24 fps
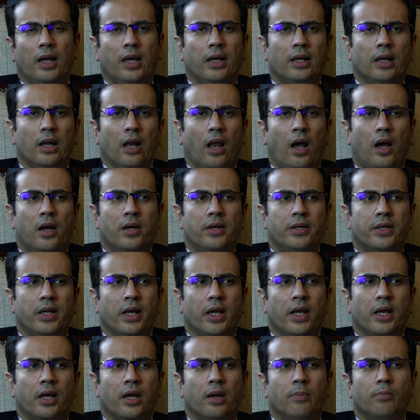Illegal
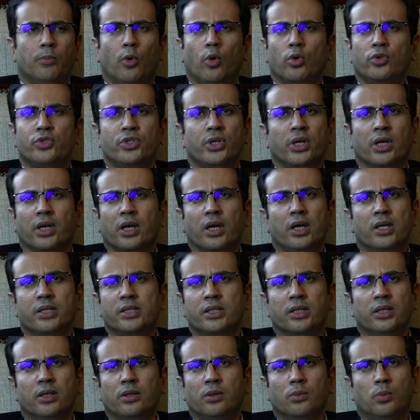hunting and poaching
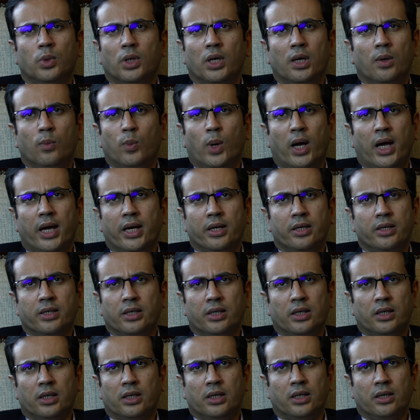is a
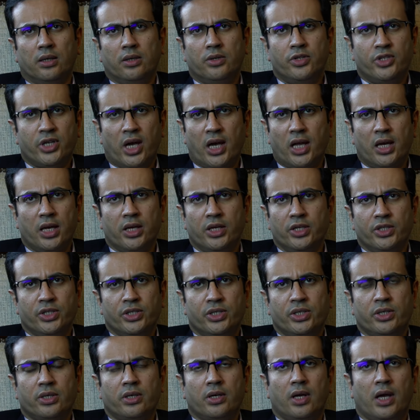worldwide uh,
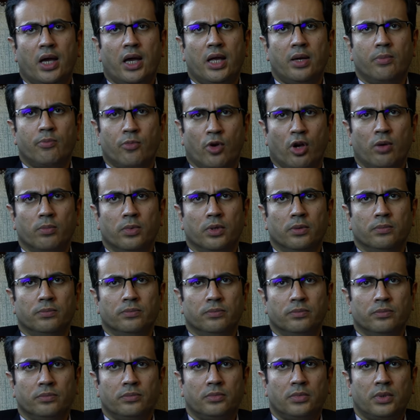challenge and
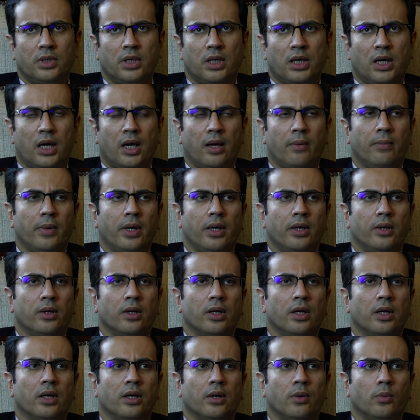problem. I
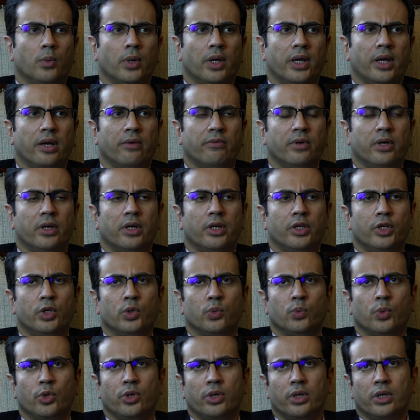mean, uh,
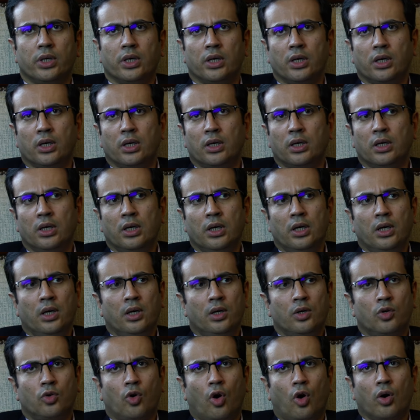wherever you would uh,
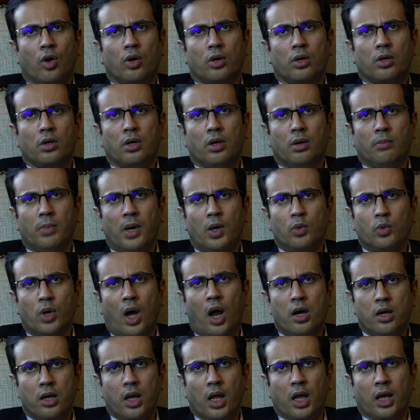talk
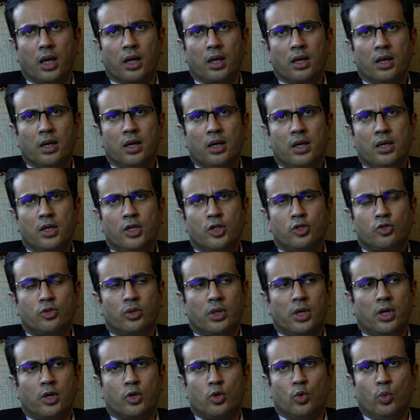about hunting,
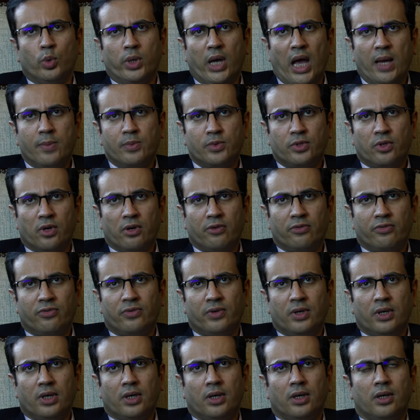so there are two types
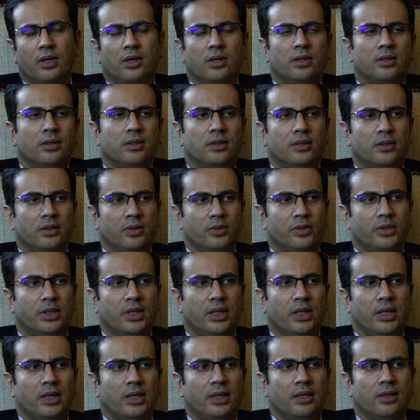of, uh,
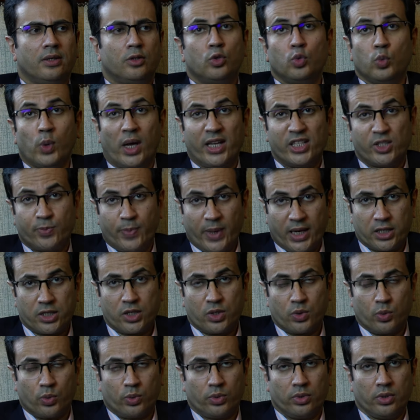you see, two
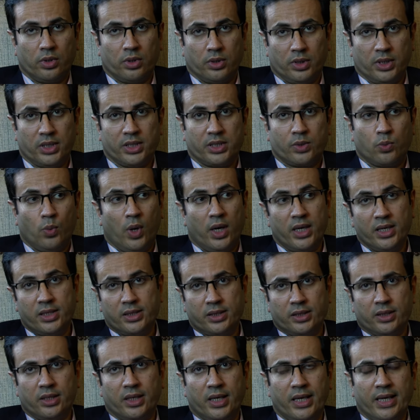aspects to this.
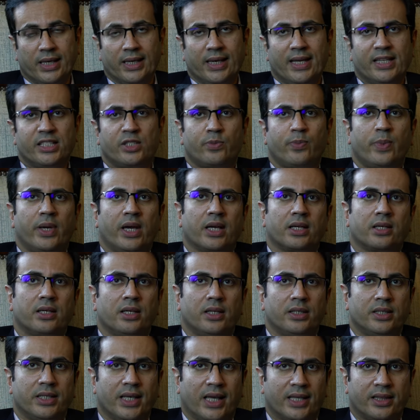One is the legal
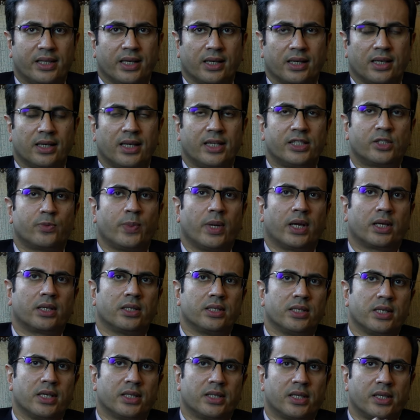aspect and the ethical
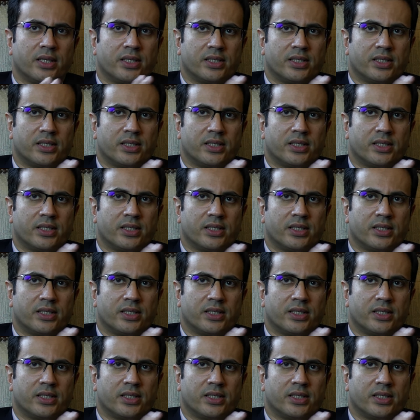aspect.